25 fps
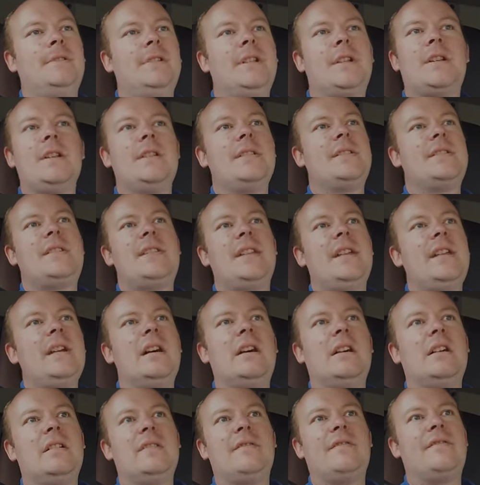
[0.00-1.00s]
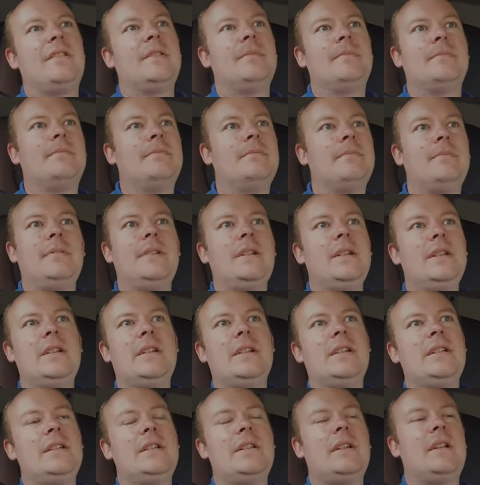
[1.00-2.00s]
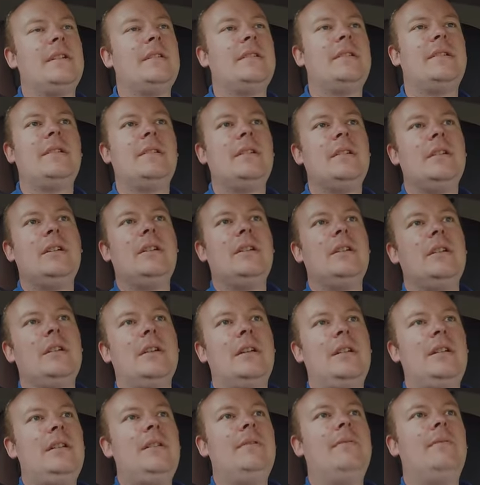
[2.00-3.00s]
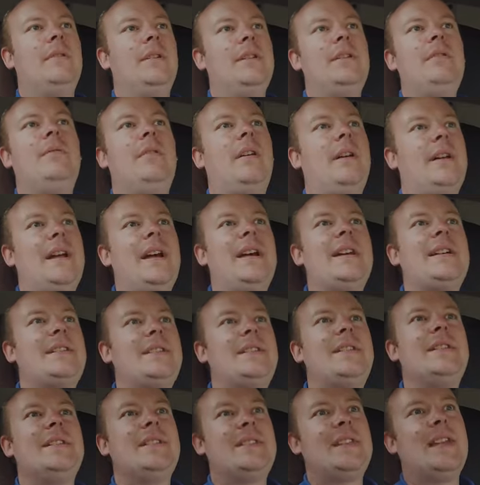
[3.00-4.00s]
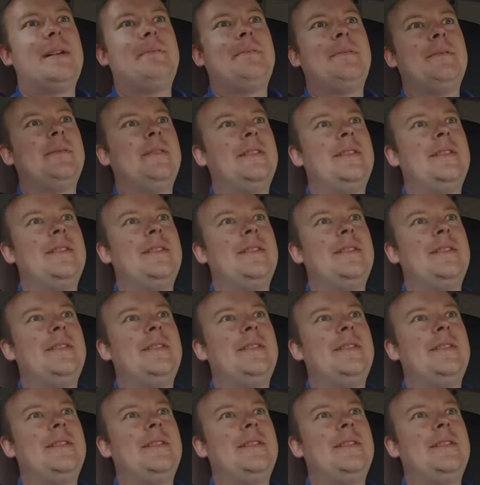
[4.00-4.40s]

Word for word: You couldn't see half of them. You know, like, you wonder why accidents happen.